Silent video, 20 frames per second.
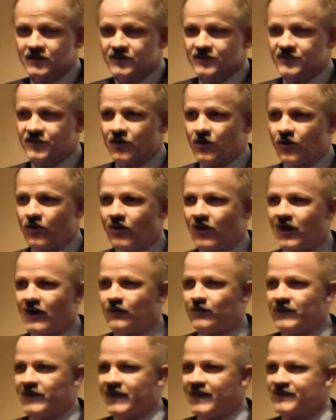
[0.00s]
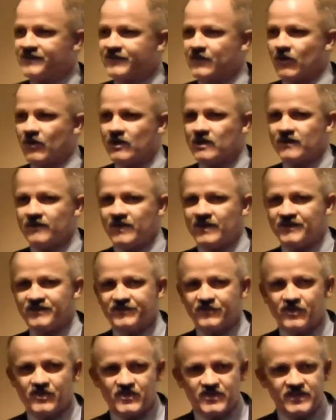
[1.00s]
So I would ask all of
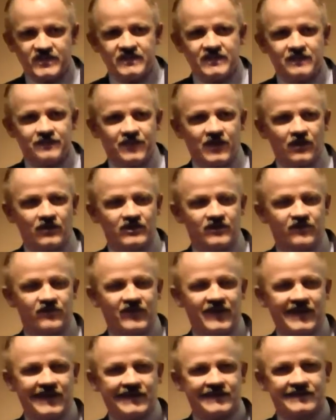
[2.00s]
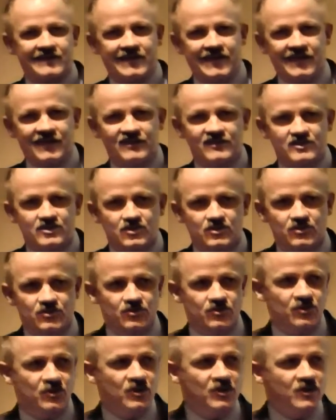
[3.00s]
us to think about the fact and
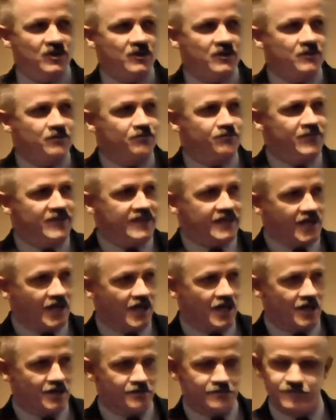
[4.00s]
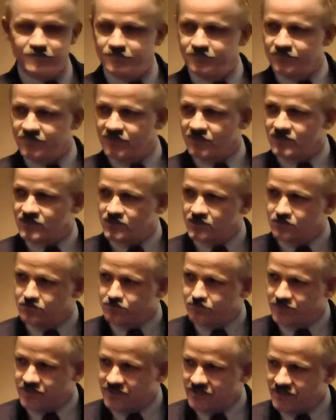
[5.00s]
to become, to
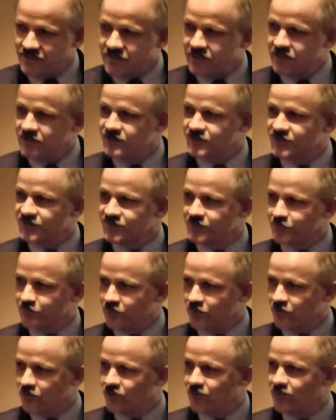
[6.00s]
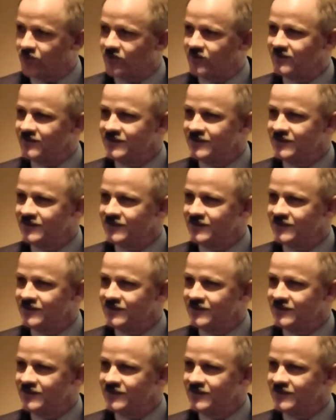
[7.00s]
be superb.